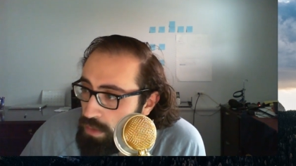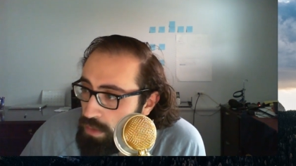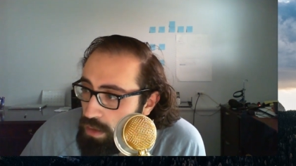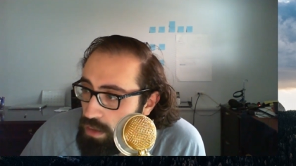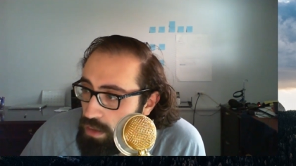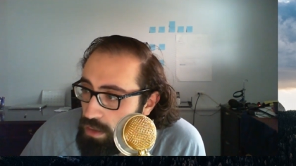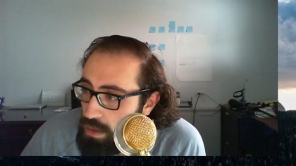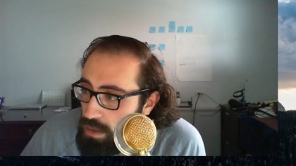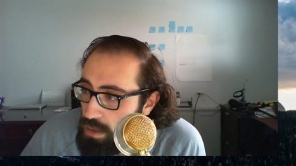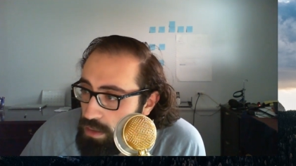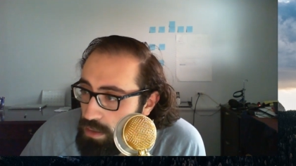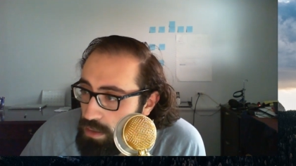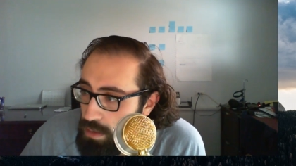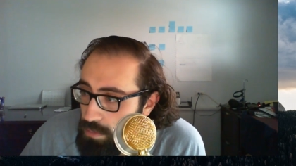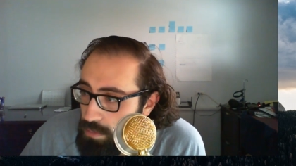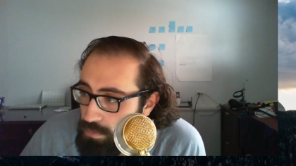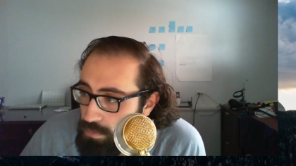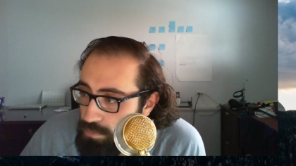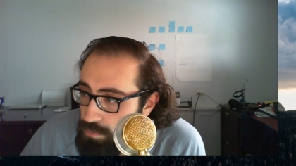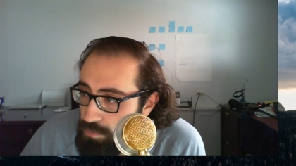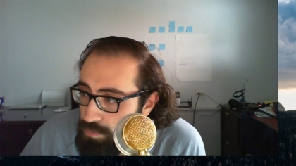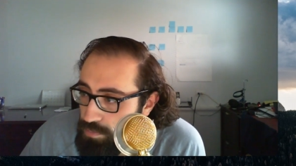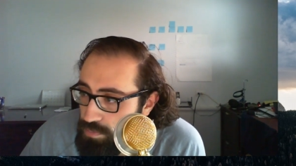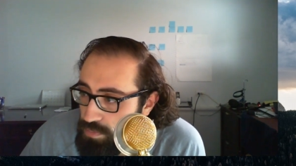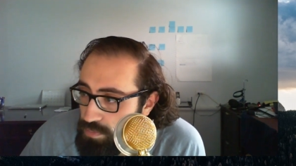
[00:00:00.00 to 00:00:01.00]

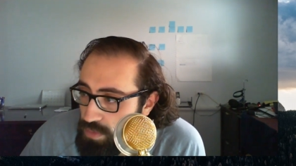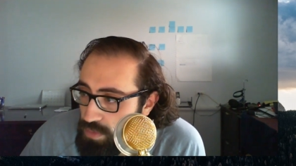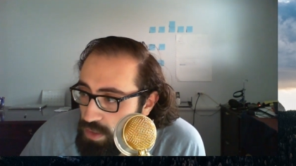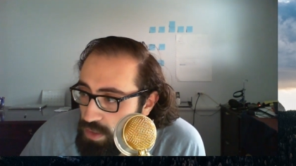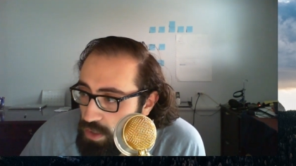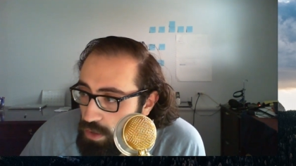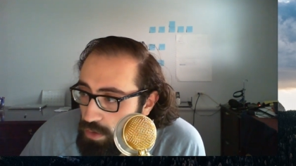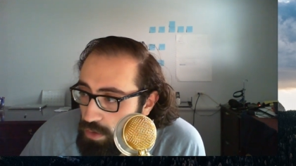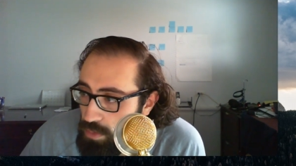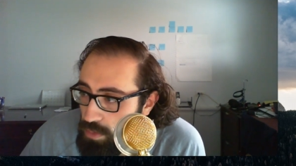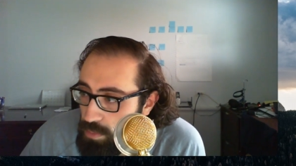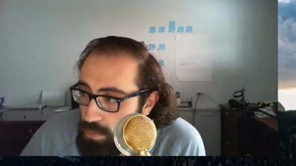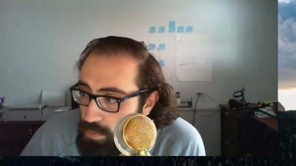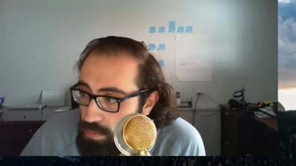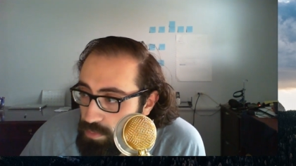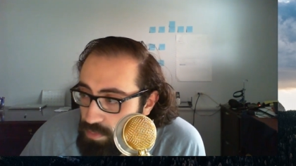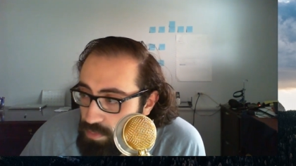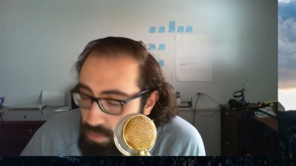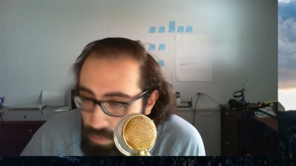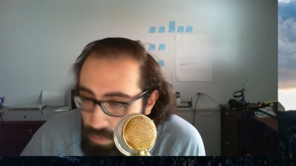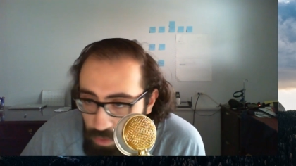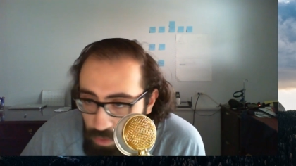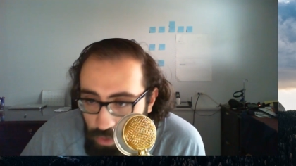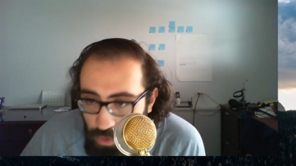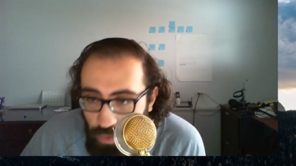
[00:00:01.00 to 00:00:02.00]
You know,
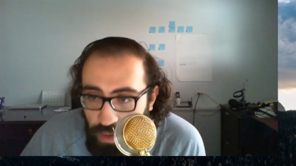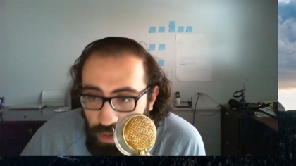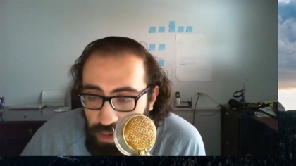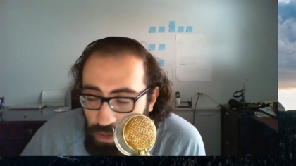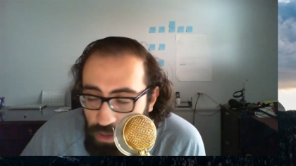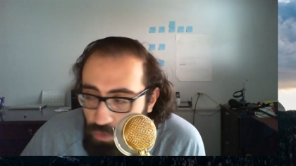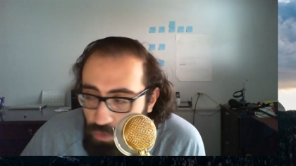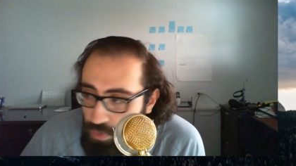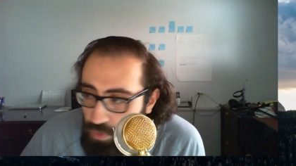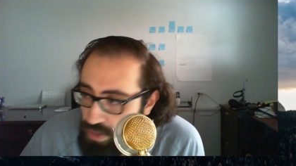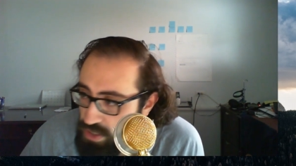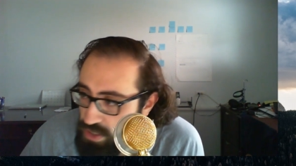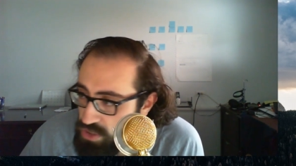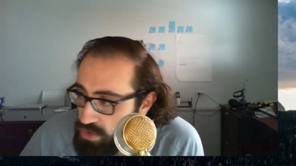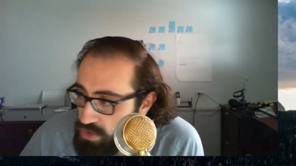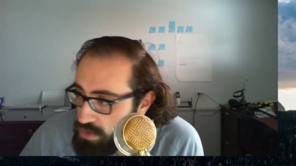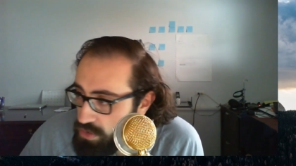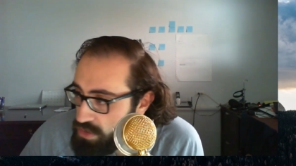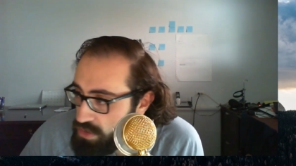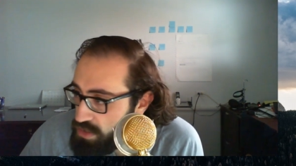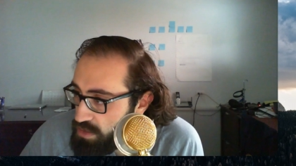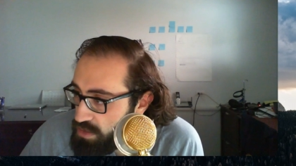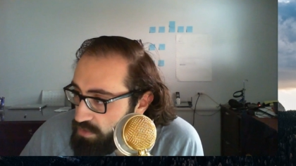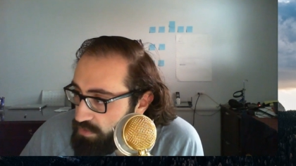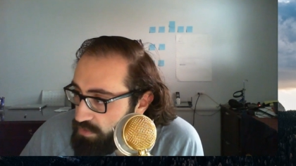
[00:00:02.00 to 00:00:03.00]
great
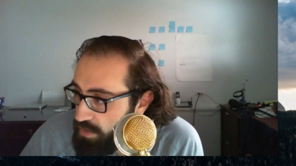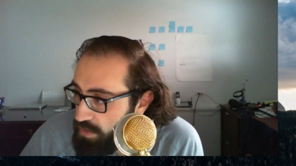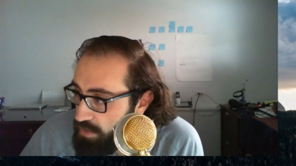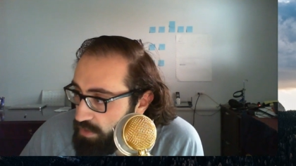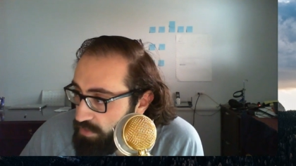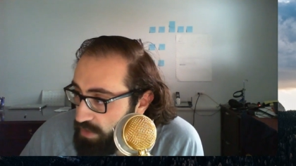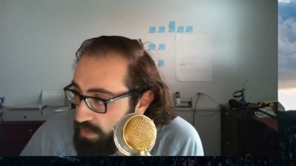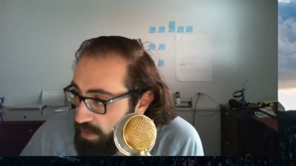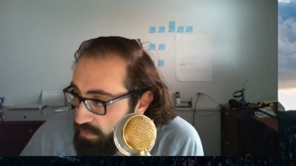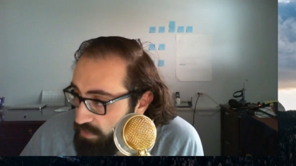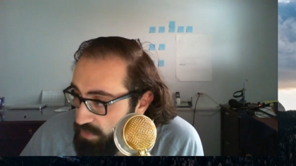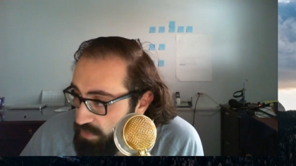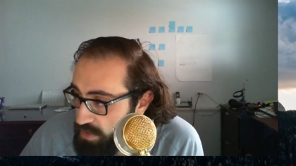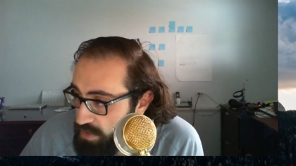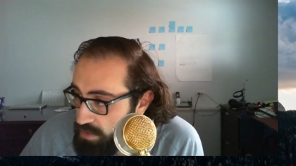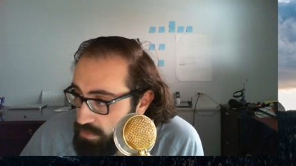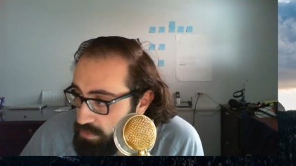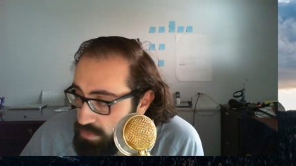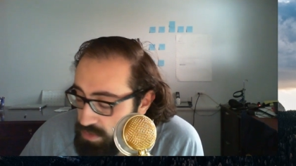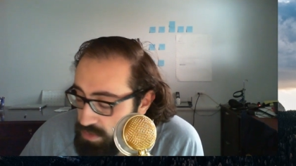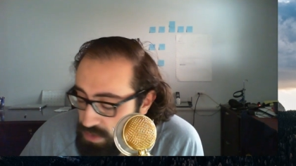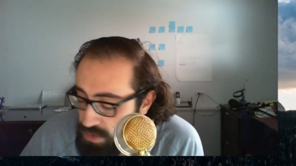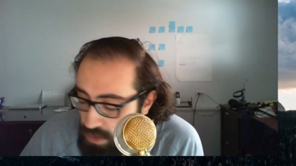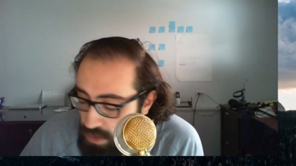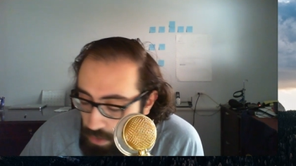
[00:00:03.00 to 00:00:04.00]
source of caffeine.
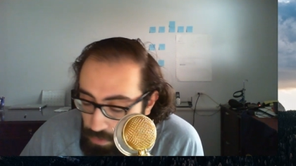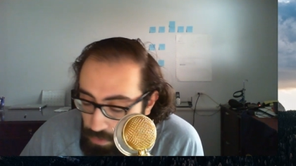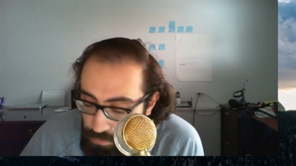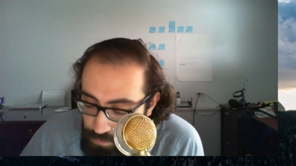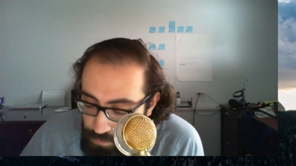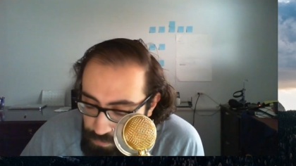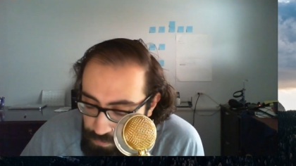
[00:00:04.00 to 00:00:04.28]
So,